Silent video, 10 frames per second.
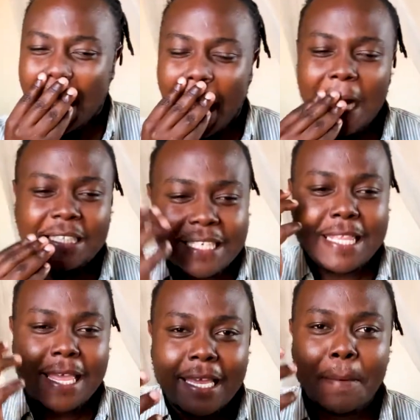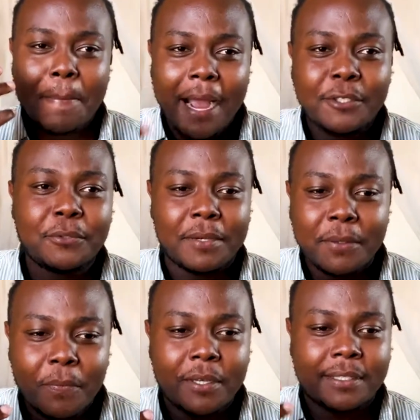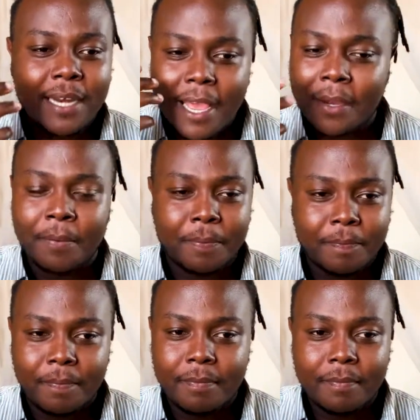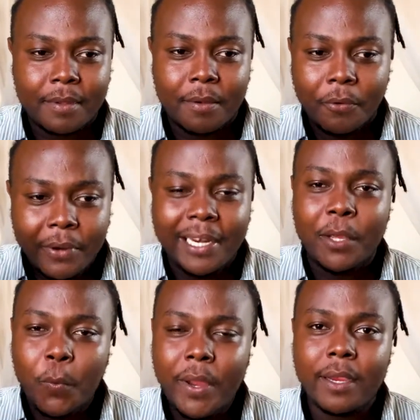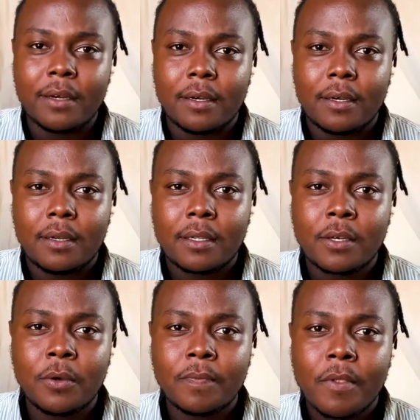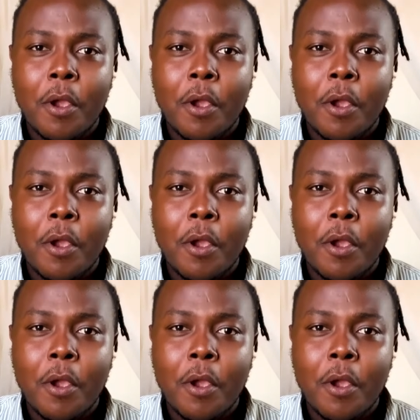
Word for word: I just thinking back to it was like really weird, you know?